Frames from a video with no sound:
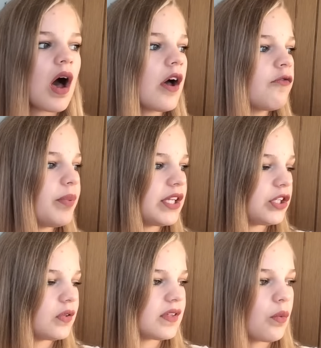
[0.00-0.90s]
I've been
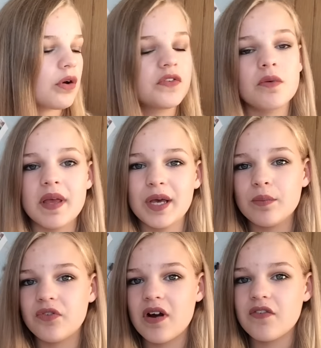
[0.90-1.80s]
using one from
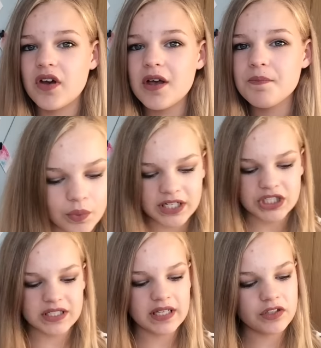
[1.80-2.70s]
Makeup Forever,
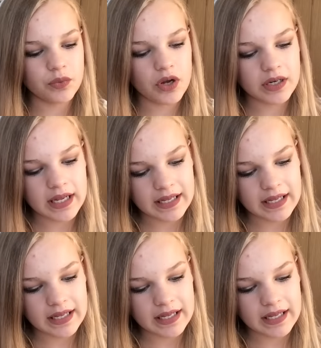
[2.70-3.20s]
which is this one.